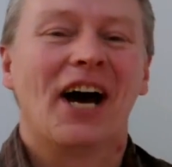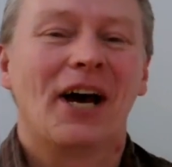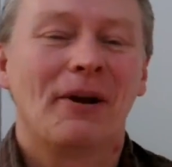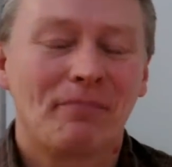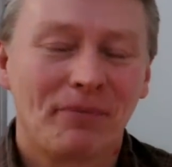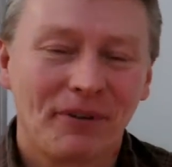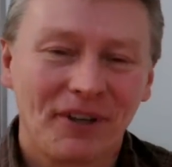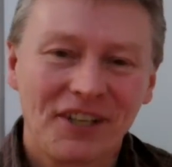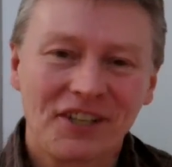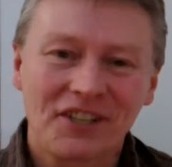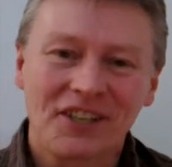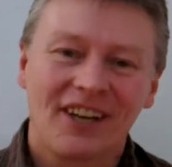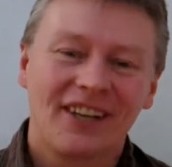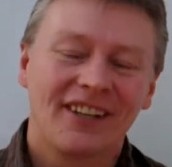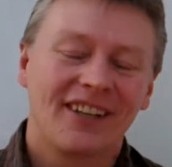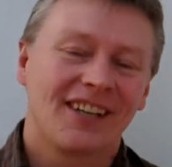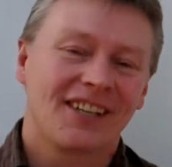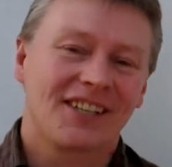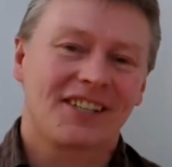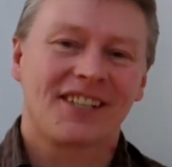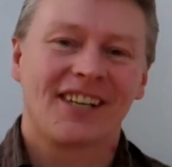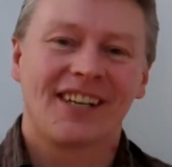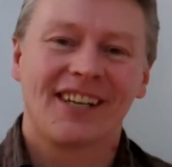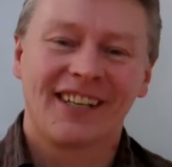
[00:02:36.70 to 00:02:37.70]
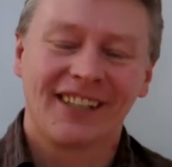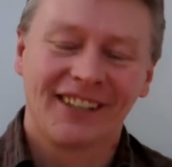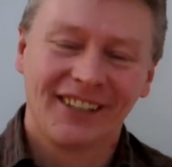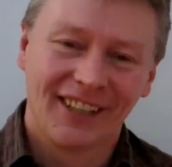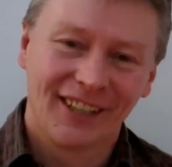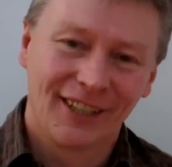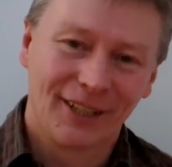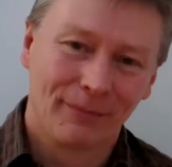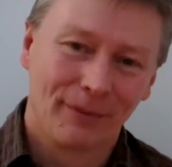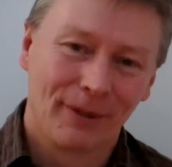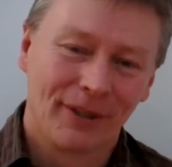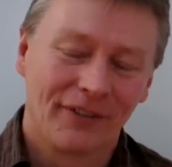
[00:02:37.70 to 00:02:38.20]
I appreciate that's taken a
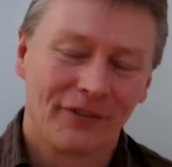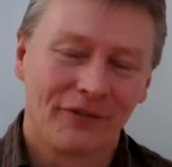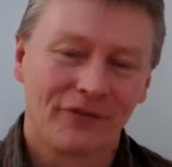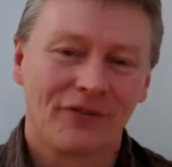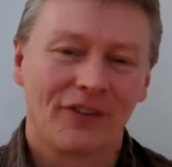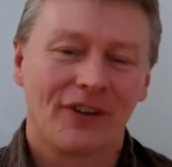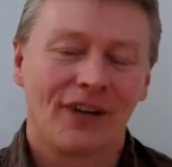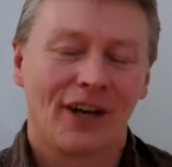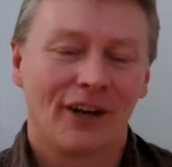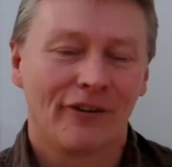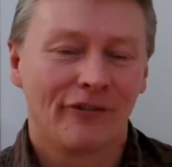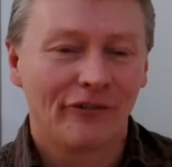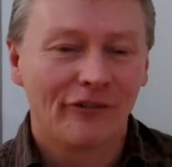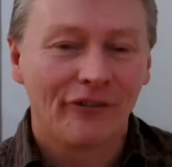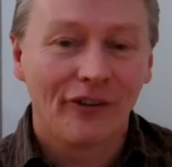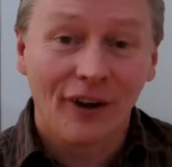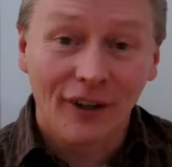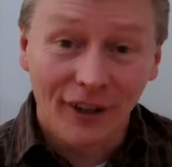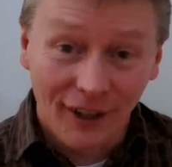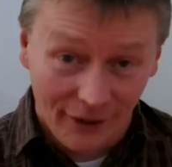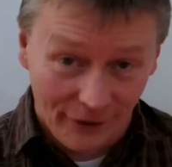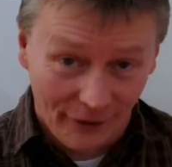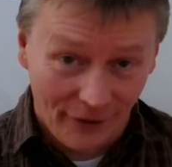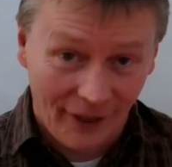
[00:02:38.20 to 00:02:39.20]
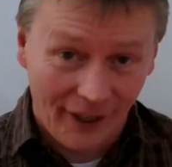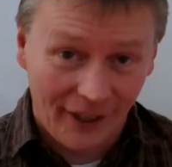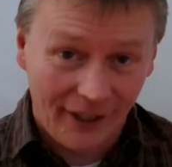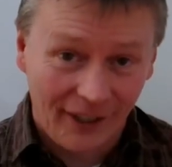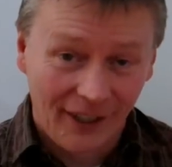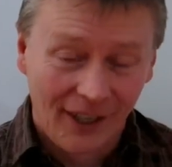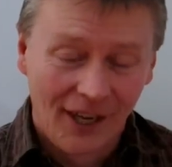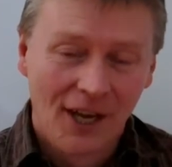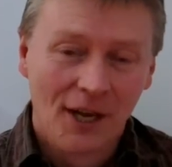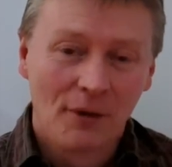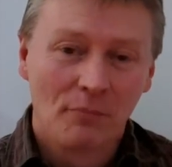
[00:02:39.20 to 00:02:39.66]
little bit of uh, following.